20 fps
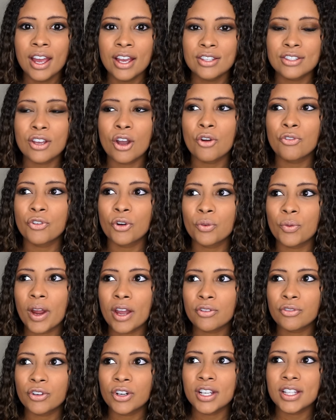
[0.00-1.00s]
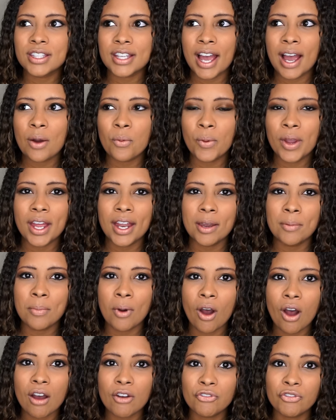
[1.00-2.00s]
So for reference, I went and
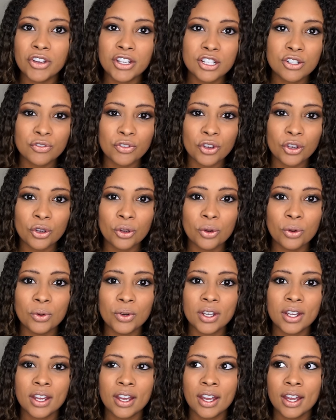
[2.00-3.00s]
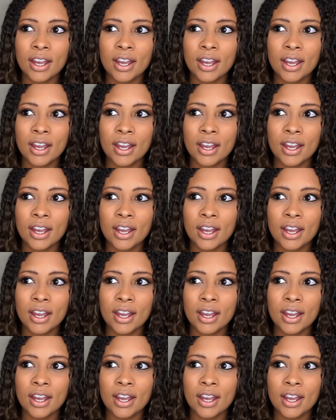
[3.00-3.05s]
bought fish food